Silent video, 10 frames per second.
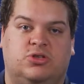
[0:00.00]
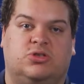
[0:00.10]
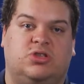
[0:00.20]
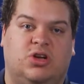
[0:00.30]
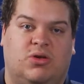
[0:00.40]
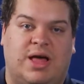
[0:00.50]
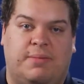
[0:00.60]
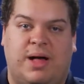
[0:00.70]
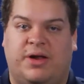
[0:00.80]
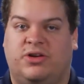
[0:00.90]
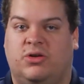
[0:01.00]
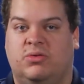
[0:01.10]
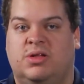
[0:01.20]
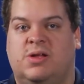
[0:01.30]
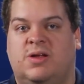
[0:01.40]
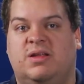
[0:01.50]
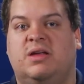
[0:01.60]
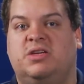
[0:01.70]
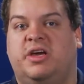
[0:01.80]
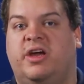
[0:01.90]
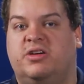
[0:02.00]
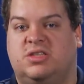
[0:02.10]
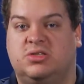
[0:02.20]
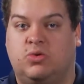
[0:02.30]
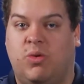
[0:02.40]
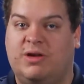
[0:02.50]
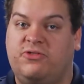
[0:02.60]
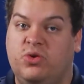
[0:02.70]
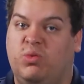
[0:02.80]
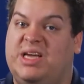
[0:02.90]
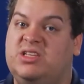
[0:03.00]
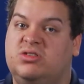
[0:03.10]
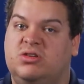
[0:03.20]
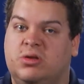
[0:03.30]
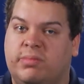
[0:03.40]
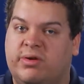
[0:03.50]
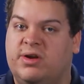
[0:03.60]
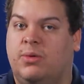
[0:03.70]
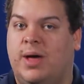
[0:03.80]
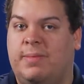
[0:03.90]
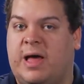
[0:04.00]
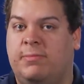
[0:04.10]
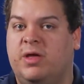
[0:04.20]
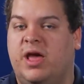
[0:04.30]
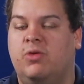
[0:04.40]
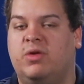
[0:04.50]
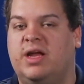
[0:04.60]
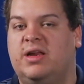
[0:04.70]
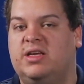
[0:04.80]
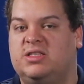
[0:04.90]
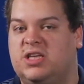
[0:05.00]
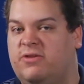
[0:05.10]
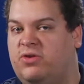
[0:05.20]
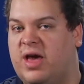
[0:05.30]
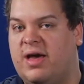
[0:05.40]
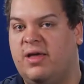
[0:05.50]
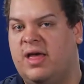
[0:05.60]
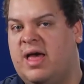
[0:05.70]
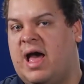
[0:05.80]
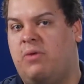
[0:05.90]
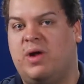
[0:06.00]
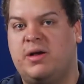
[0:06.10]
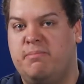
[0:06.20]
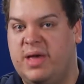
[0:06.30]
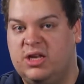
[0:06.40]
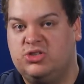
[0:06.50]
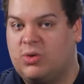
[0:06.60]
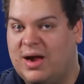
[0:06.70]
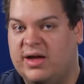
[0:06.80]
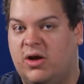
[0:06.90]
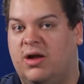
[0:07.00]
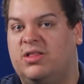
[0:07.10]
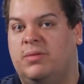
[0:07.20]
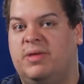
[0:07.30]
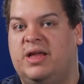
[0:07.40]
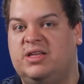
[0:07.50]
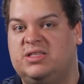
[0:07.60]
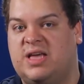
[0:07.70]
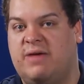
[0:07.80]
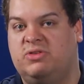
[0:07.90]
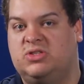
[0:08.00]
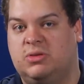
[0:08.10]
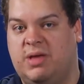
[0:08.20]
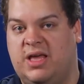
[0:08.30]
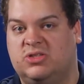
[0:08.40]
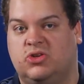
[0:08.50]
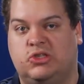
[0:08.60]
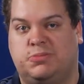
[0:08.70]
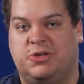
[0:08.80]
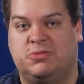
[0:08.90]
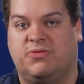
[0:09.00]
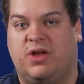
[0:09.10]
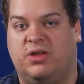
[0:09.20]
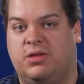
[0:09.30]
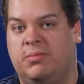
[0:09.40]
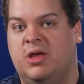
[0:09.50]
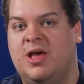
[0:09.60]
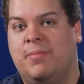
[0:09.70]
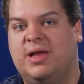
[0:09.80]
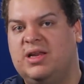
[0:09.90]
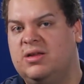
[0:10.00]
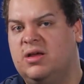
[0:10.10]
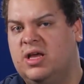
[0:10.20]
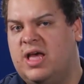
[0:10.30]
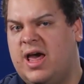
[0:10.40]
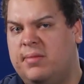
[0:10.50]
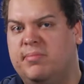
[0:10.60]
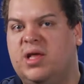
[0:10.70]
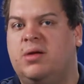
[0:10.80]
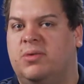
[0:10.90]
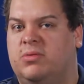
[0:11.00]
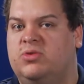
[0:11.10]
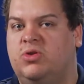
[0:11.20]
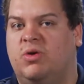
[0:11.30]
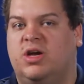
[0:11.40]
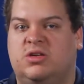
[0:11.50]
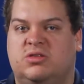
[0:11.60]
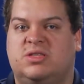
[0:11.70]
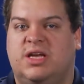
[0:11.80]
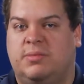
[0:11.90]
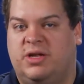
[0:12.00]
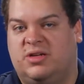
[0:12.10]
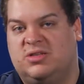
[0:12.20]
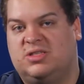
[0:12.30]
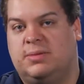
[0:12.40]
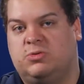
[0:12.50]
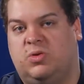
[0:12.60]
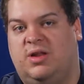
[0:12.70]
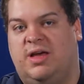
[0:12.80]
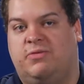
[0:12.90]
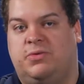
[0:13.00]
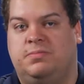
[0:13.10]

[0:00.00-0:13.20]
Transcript: Studio Online Monaco. The idea here is there's quite a few ways you can deploy to a web app. And you want to at least, if you have, I recommend trying all of them, at least having some hands-on experience with all of them. But at a minimum, you want to understand them at a conceptual level.